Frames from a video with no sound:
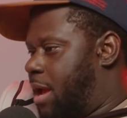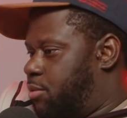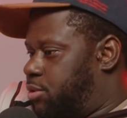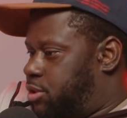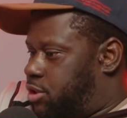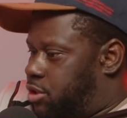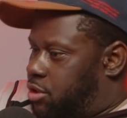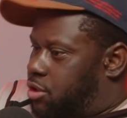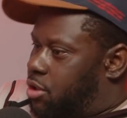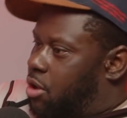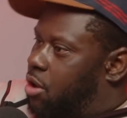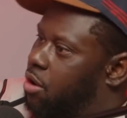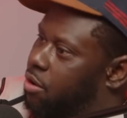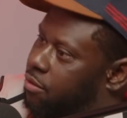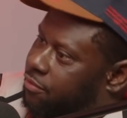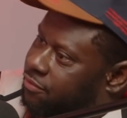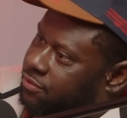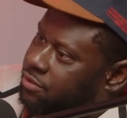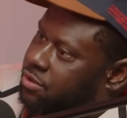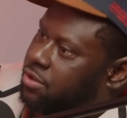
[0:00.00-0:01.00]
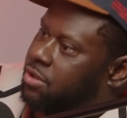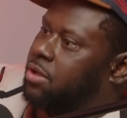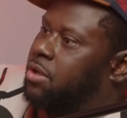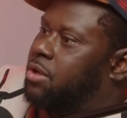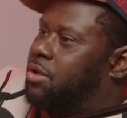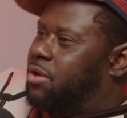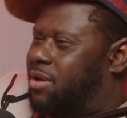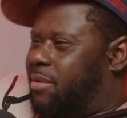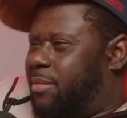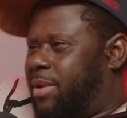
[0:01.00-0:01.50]
it's the Dolphs.
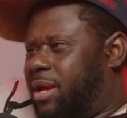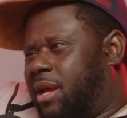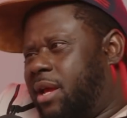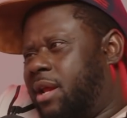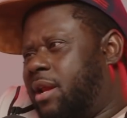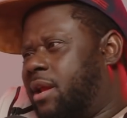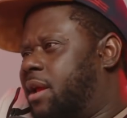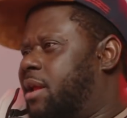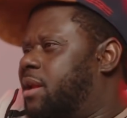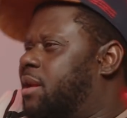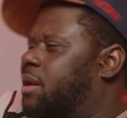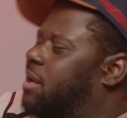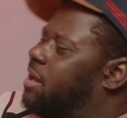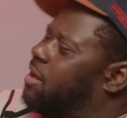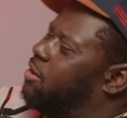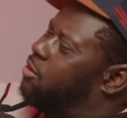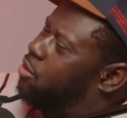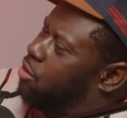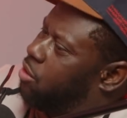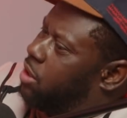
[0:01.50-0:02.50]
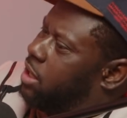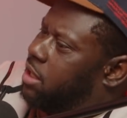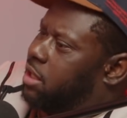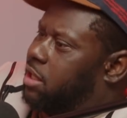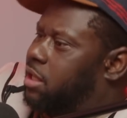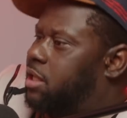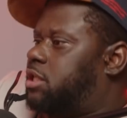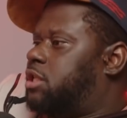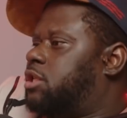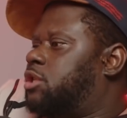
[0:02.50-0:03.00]
You know what I mean? And, and you know, and the
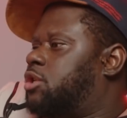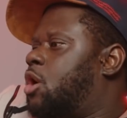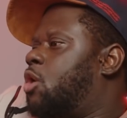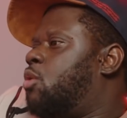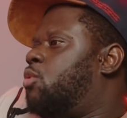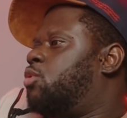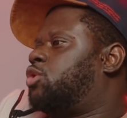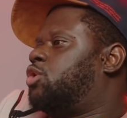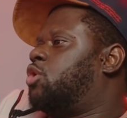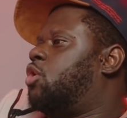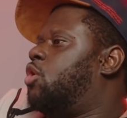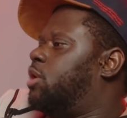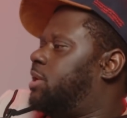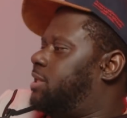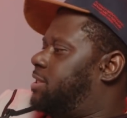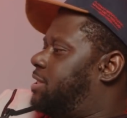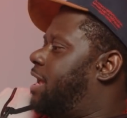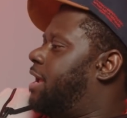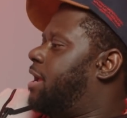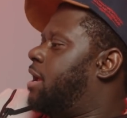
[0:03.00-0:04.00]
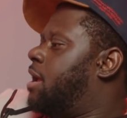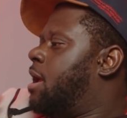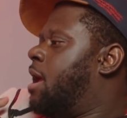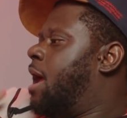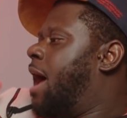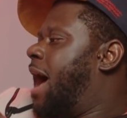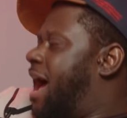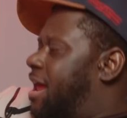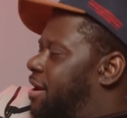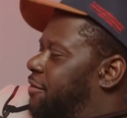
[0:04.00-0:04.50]
list is goes on. It's like, man.
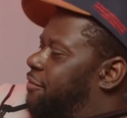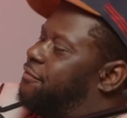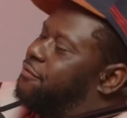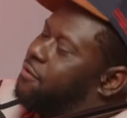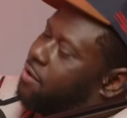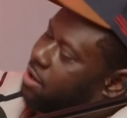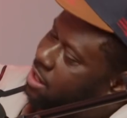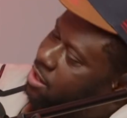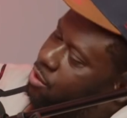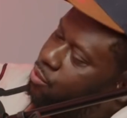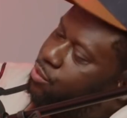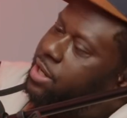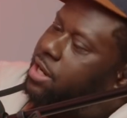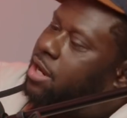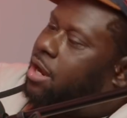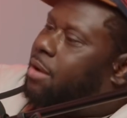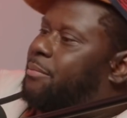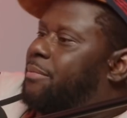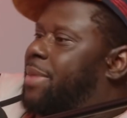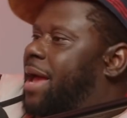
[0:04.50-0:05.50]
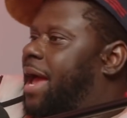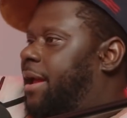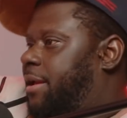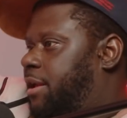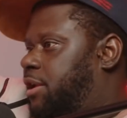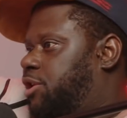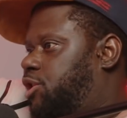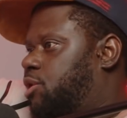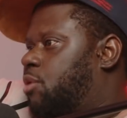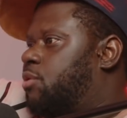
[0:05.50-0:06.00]
how the fuck can we come back
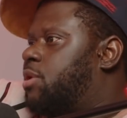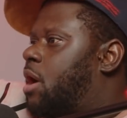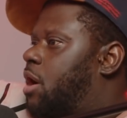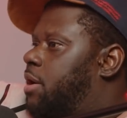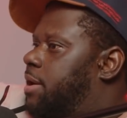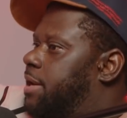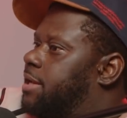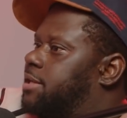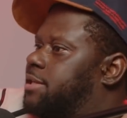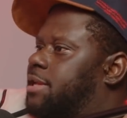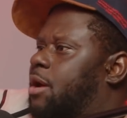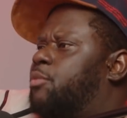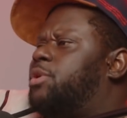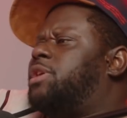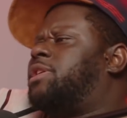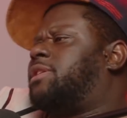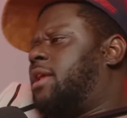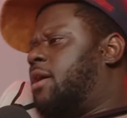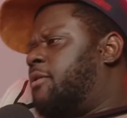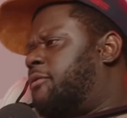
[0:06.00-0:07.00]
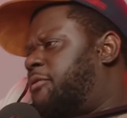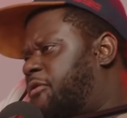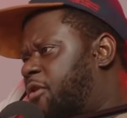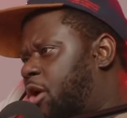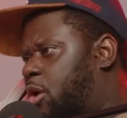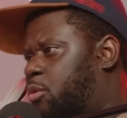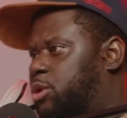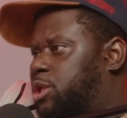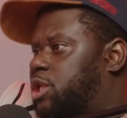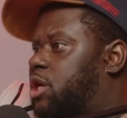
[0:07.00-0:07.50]
and show y'all niggas that we still
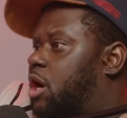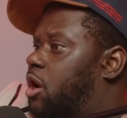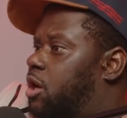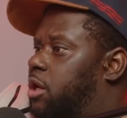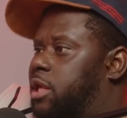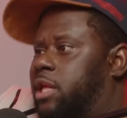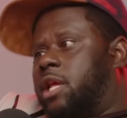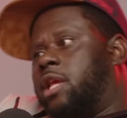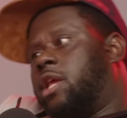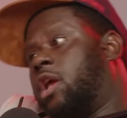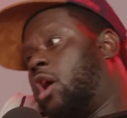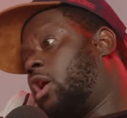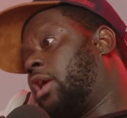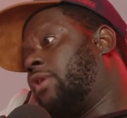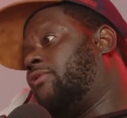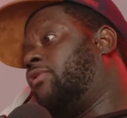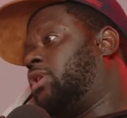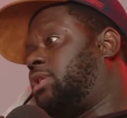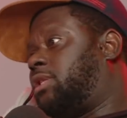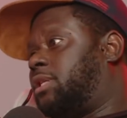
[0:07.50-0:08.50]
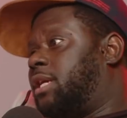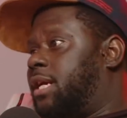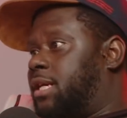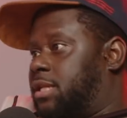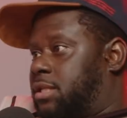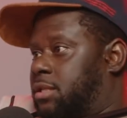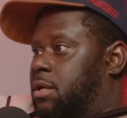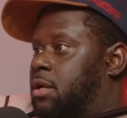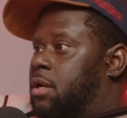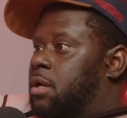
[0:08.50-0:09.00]
fuck with y'all, and then y'all give us
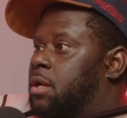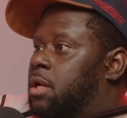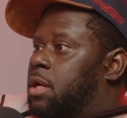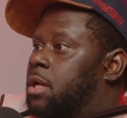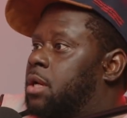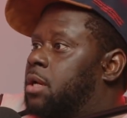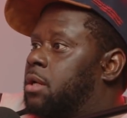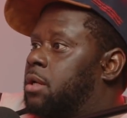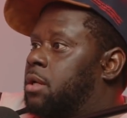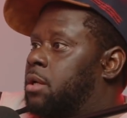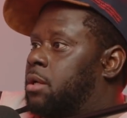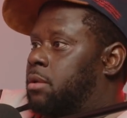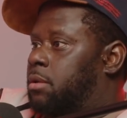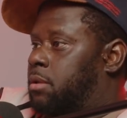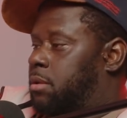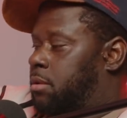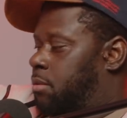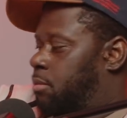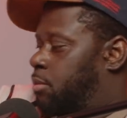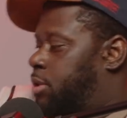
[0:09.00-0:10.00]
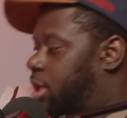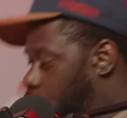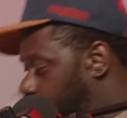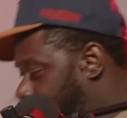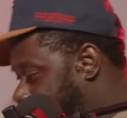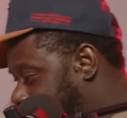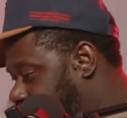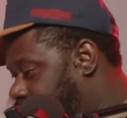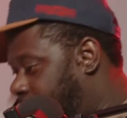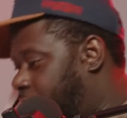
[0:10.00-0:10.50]
this? But then we
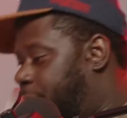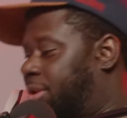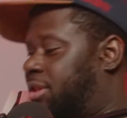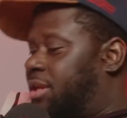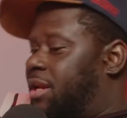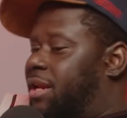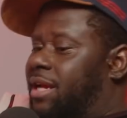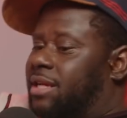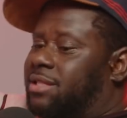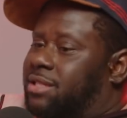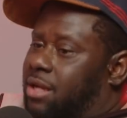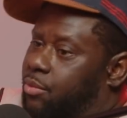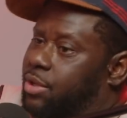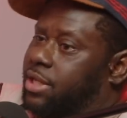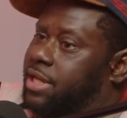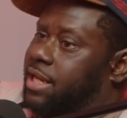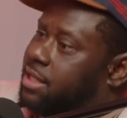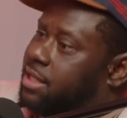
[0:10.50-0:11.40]
got to think about the niggas that we did